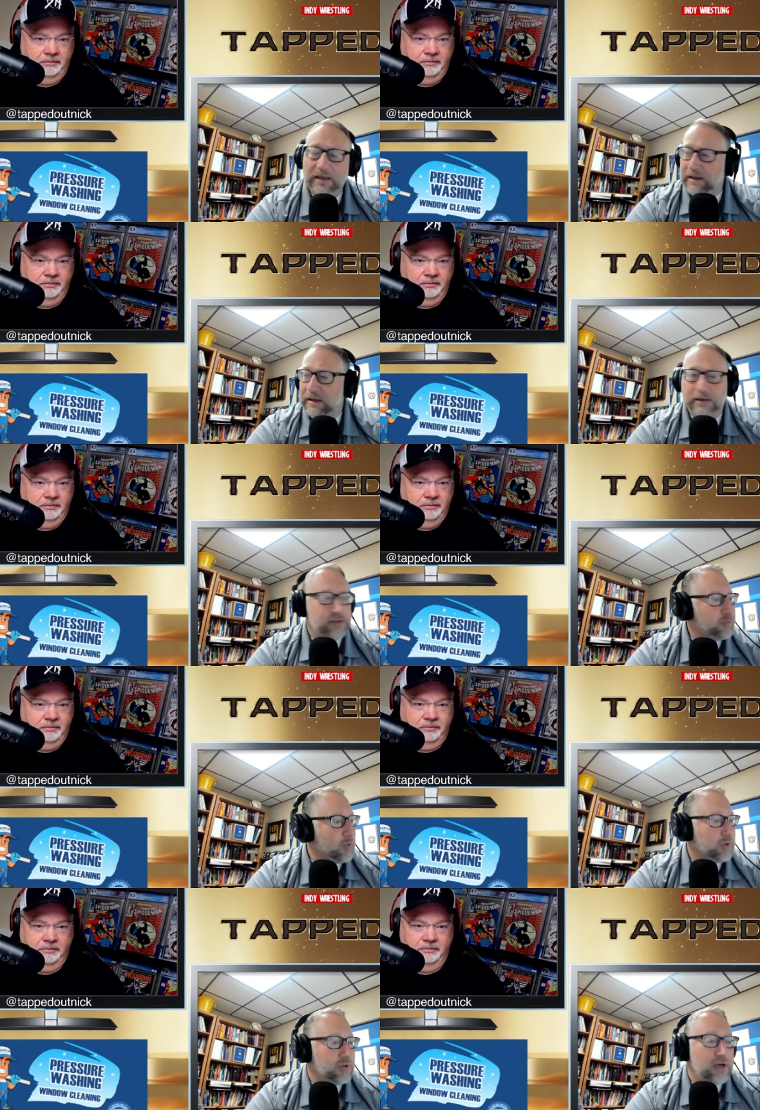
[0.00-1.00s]
Speaker 1: uh,
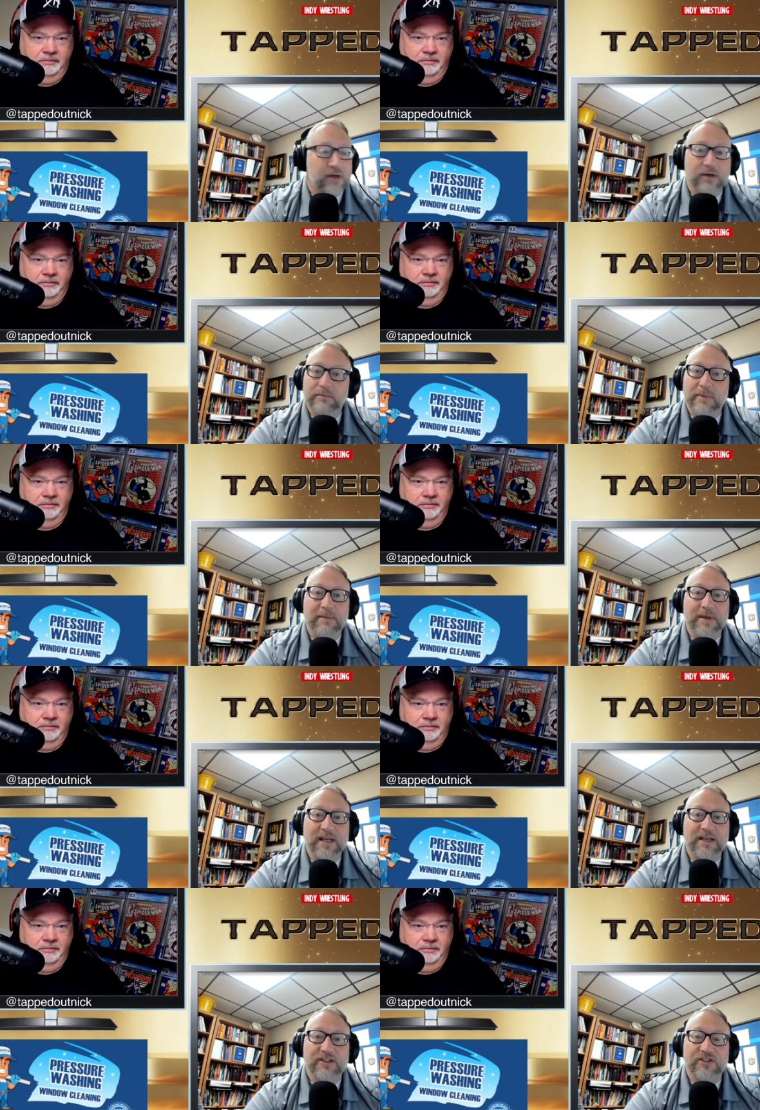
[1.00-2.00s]
spoiler alert, maybe
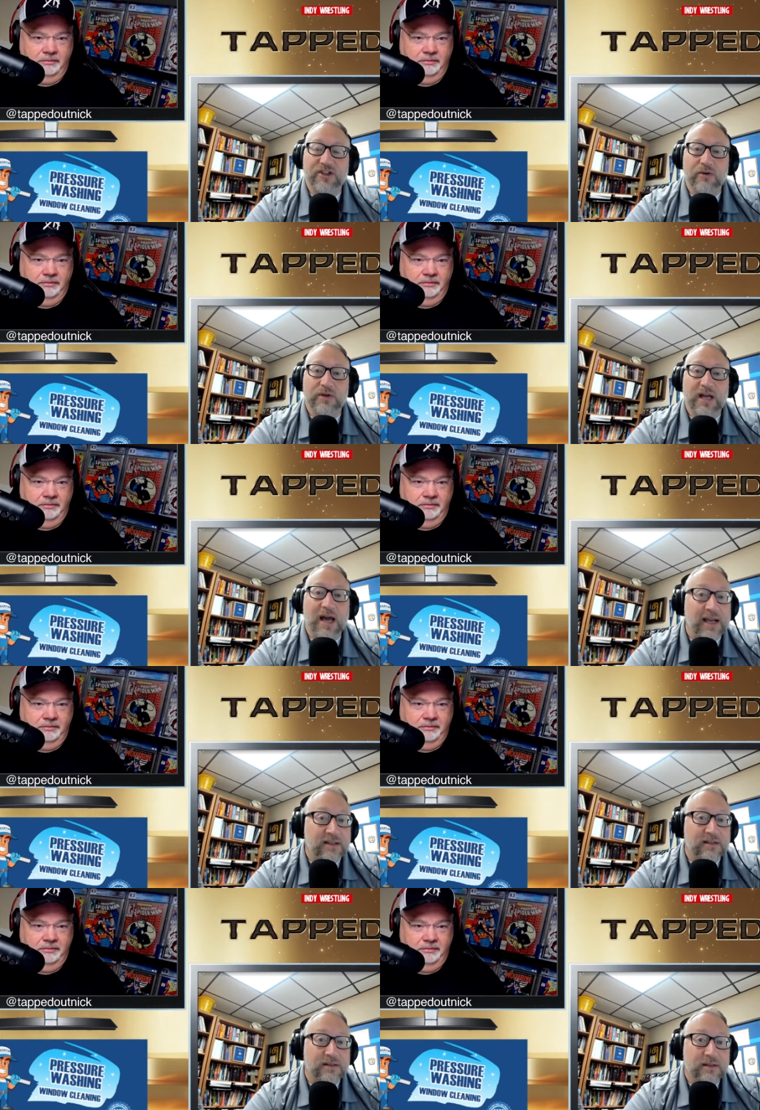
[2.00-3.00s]
hitting a show
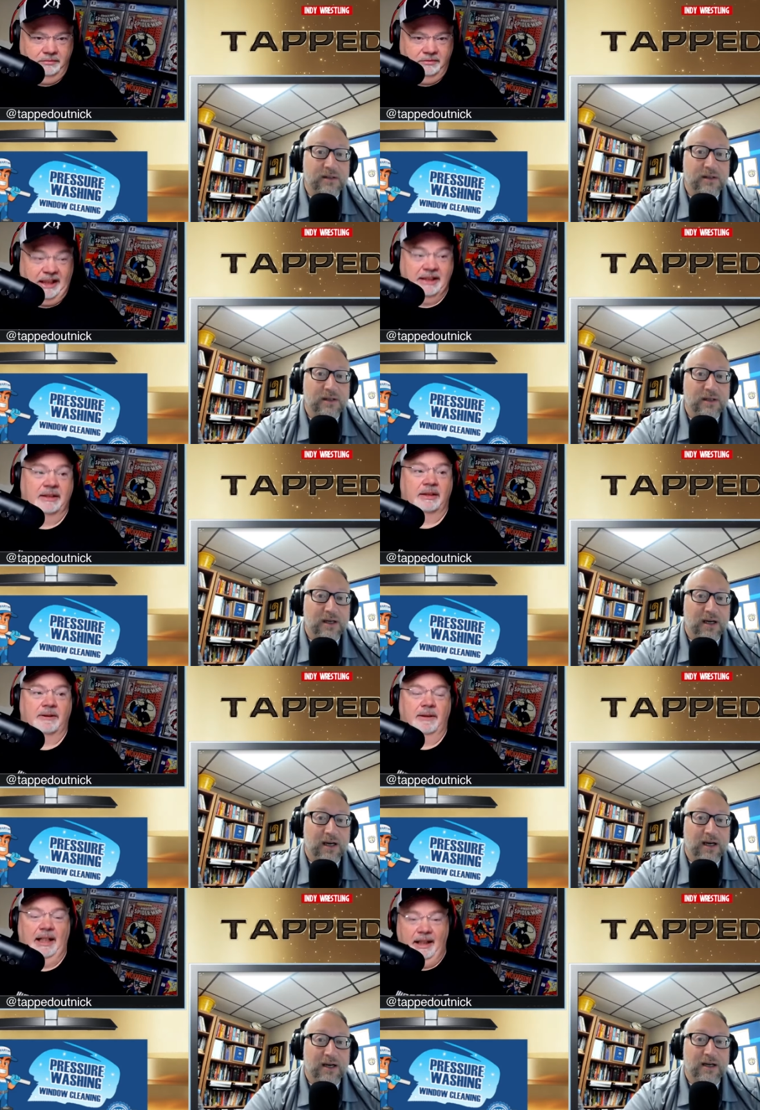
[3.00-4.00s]
tonight. Yes.
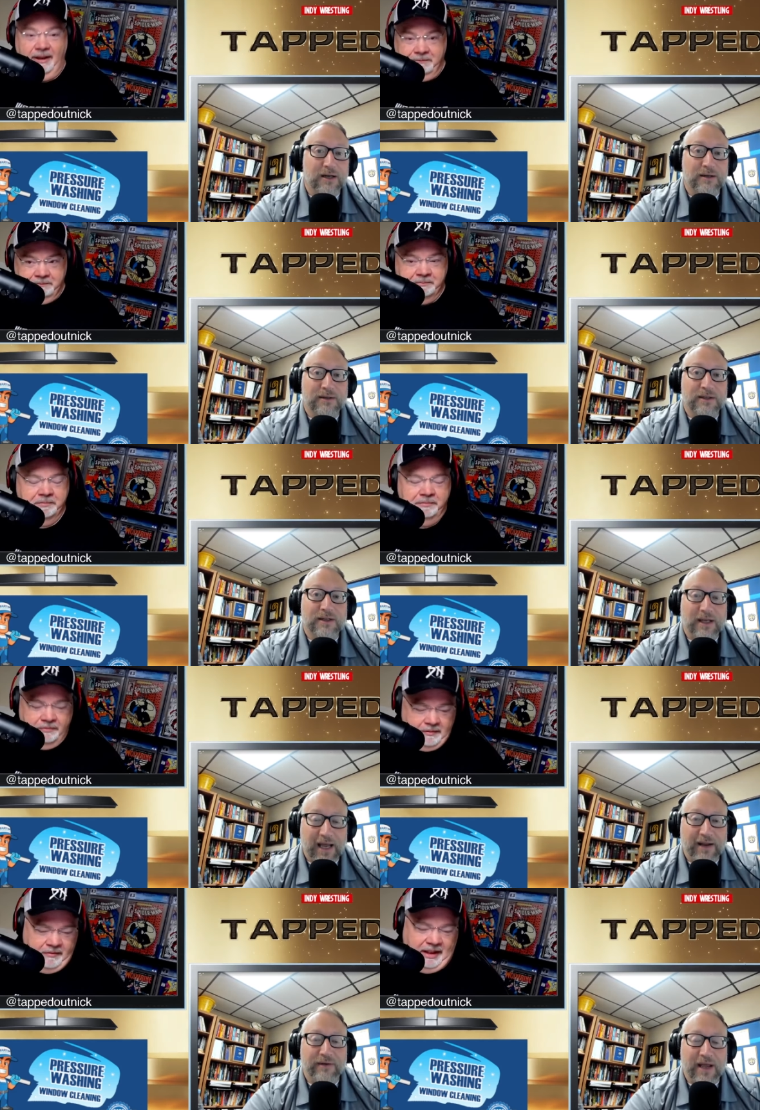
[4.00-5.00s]
Uh,
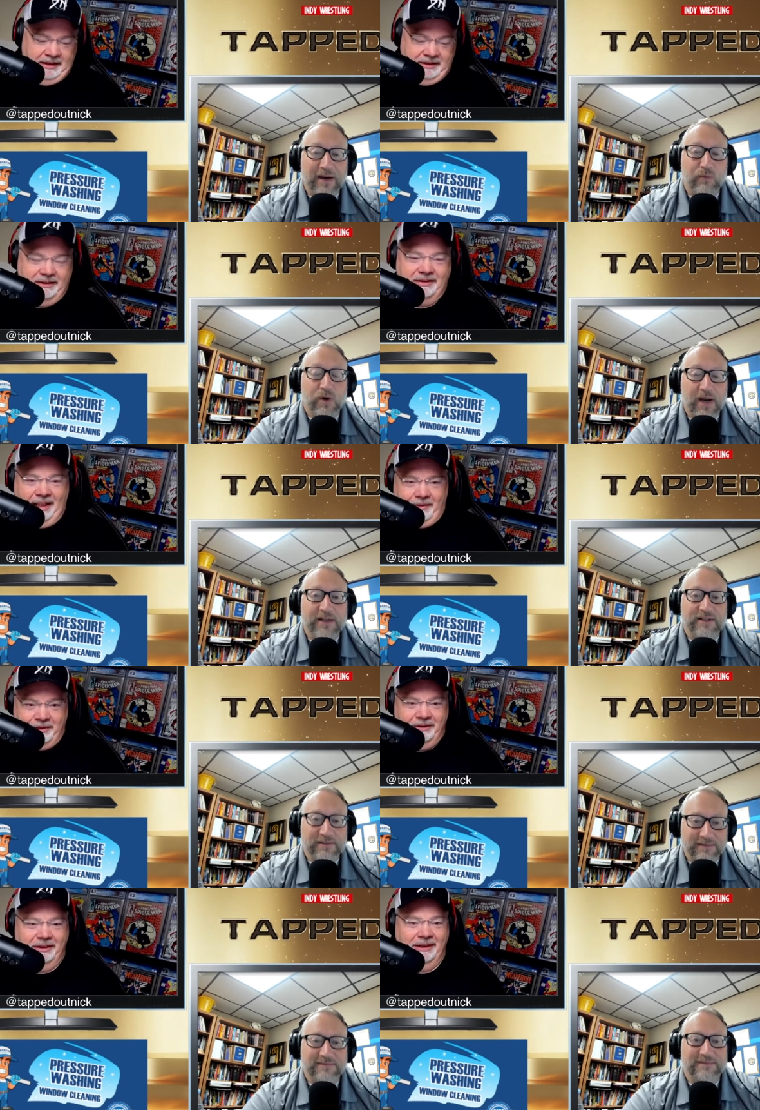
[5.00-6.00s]
and, I and just got
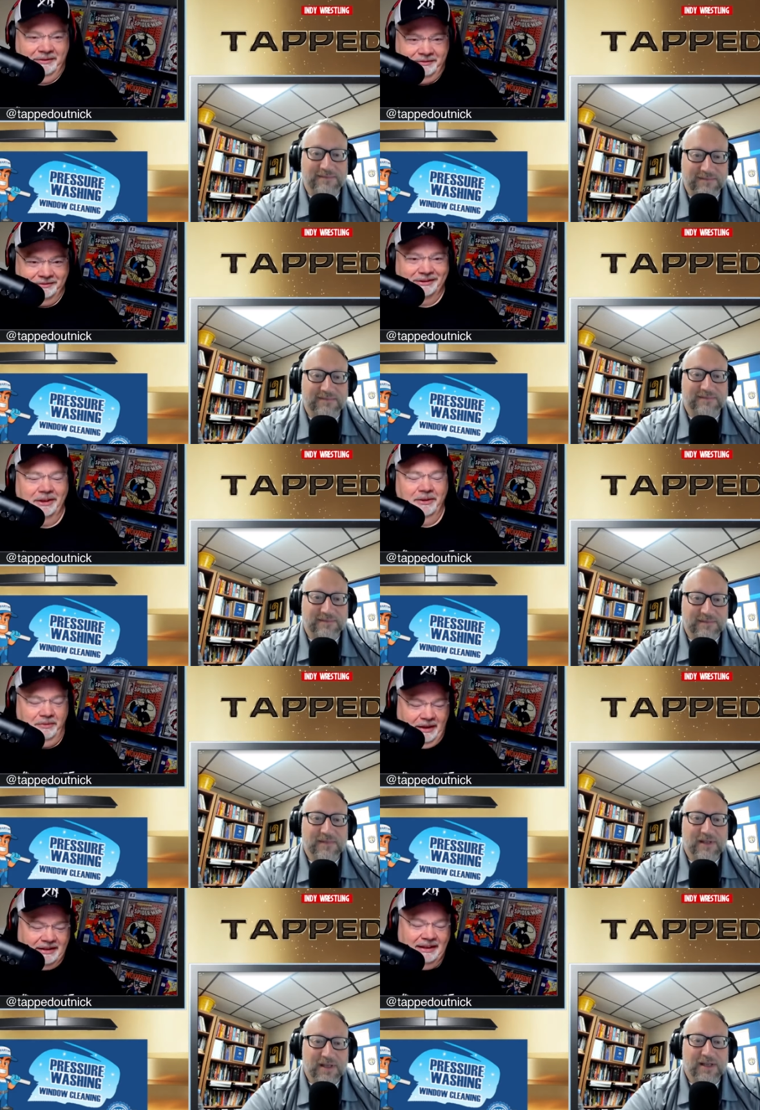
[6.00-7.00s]
Speaker 2: word, yeah. So
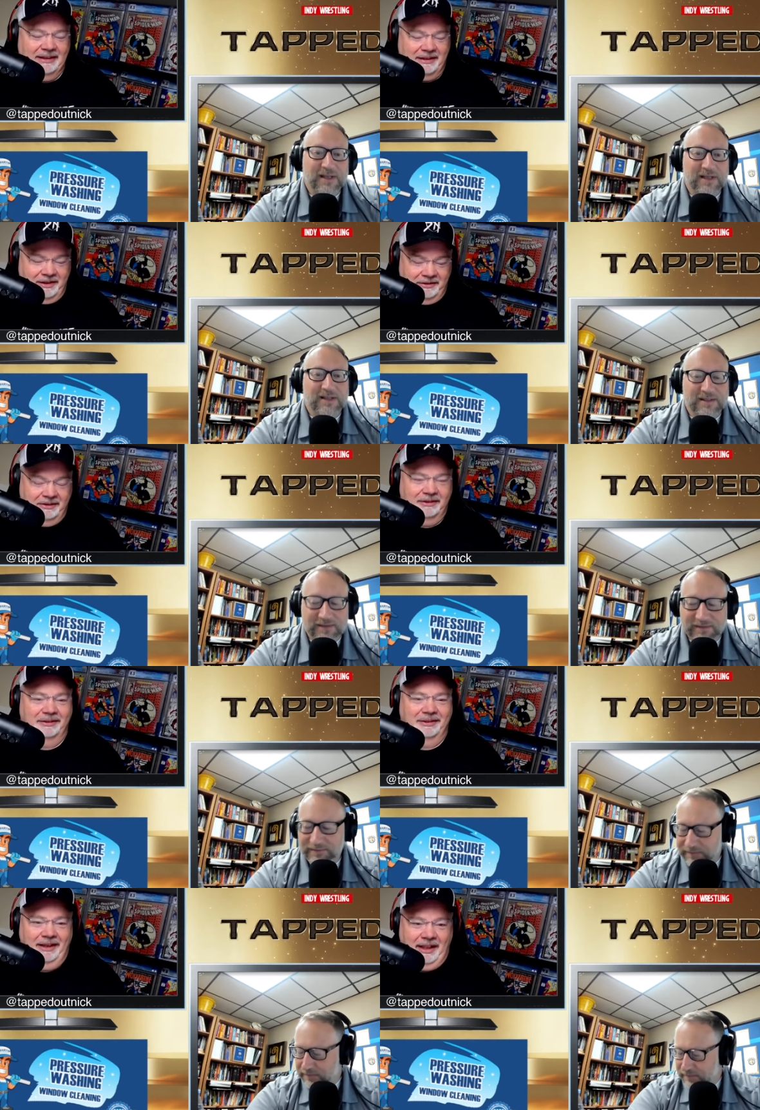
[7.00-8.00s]
wrestling at Southern,
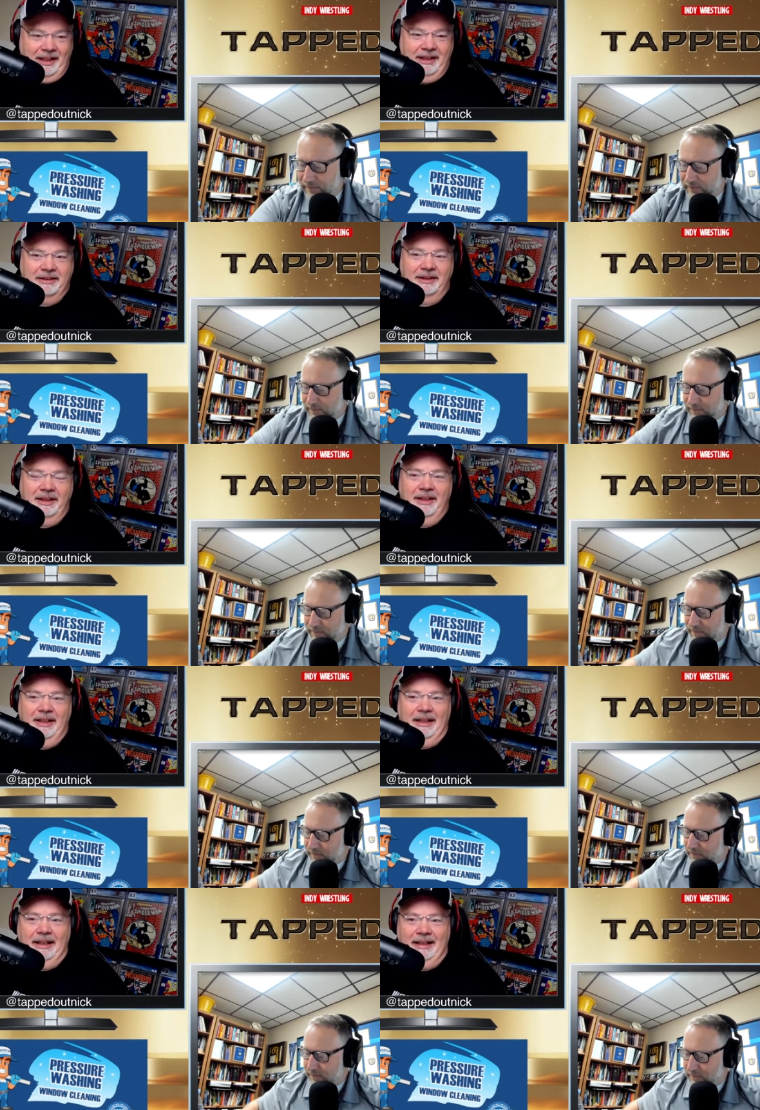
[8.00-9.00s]
uh, it's
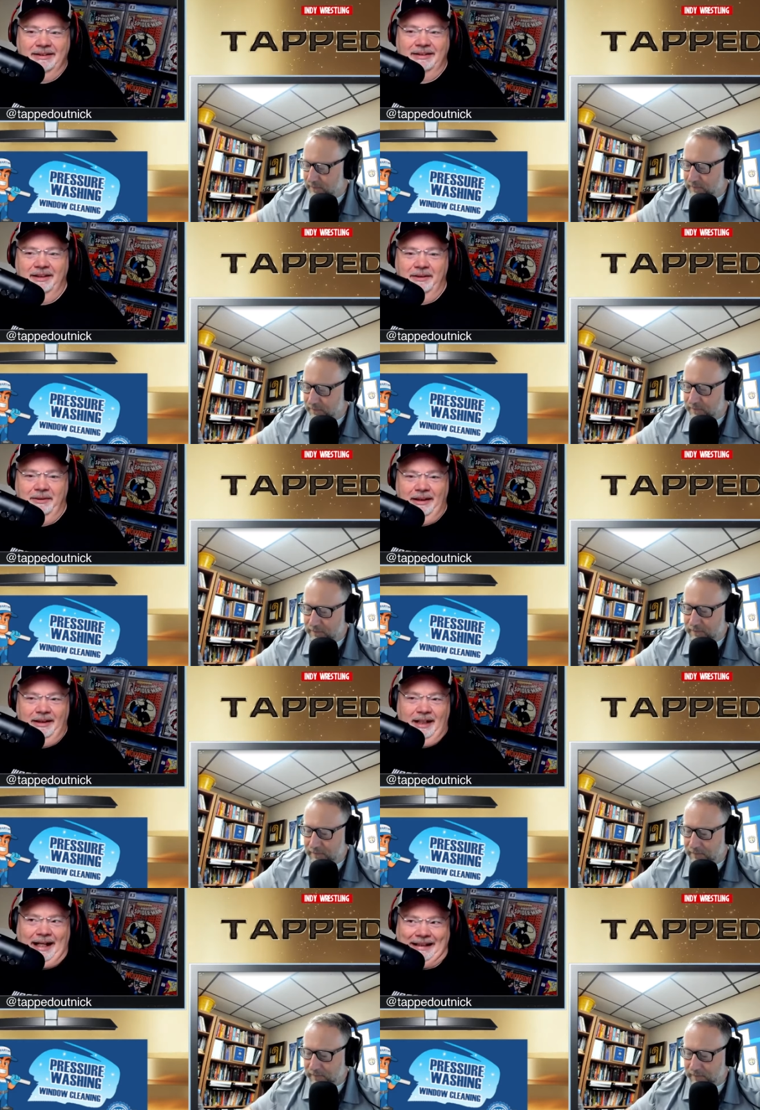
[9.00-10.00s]
it's the
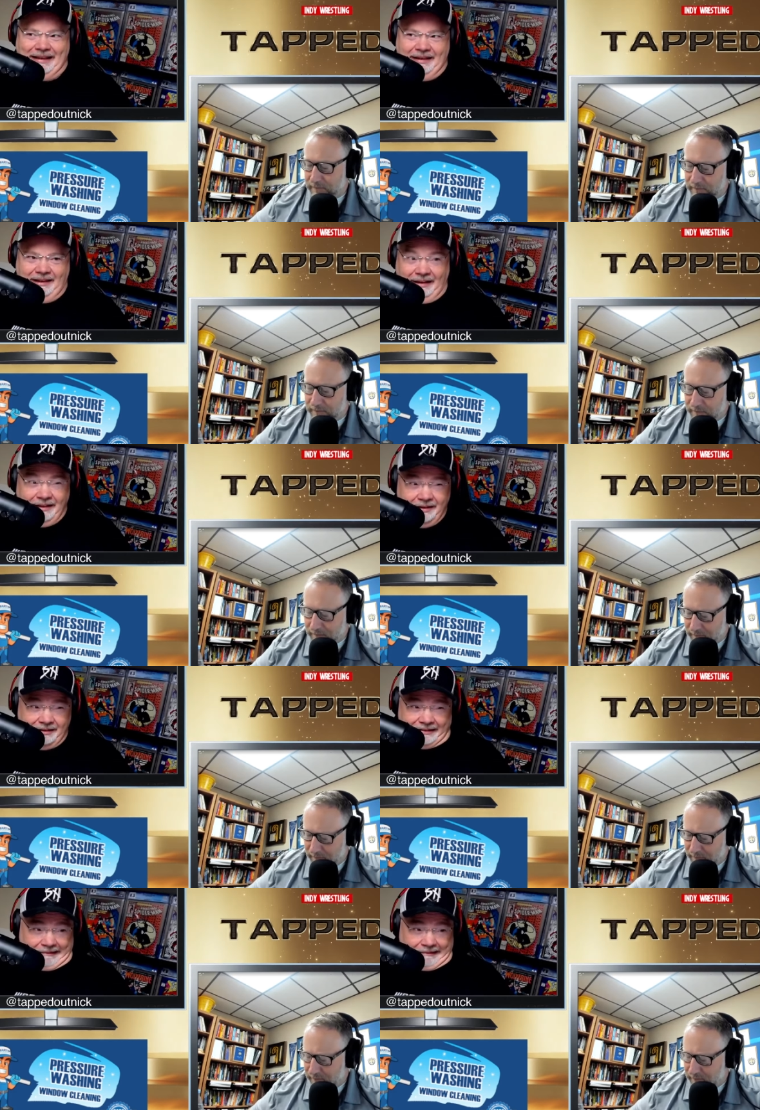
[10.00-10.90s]
I think,